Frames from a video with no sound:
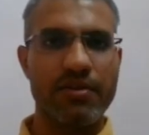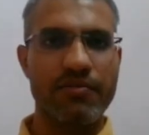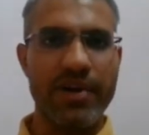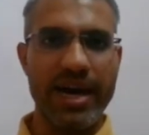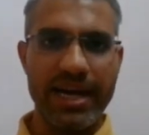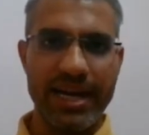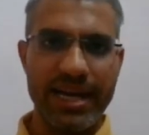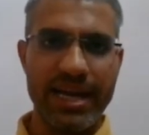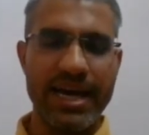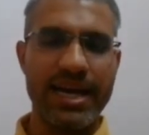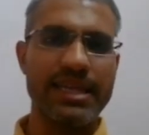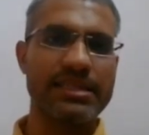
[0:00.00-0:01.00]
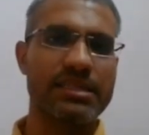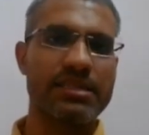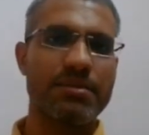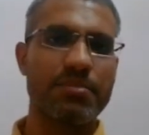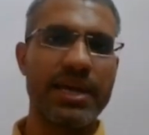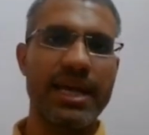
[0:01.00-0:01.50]
where India is
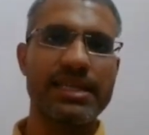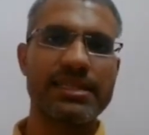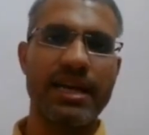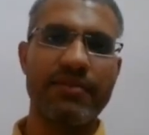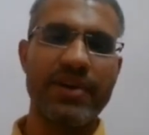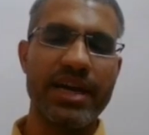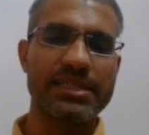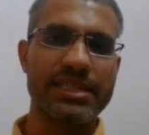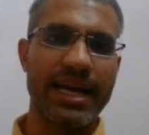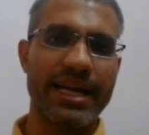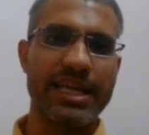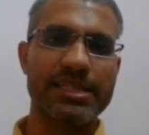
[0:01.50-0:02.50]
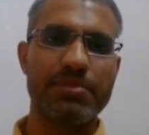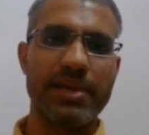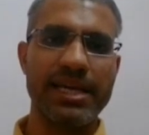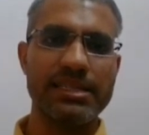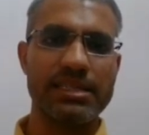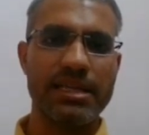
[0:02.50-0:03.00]
placed and where China is
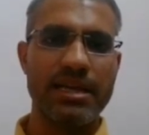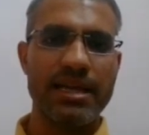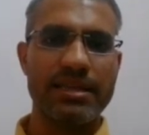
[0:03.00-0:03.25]
placed.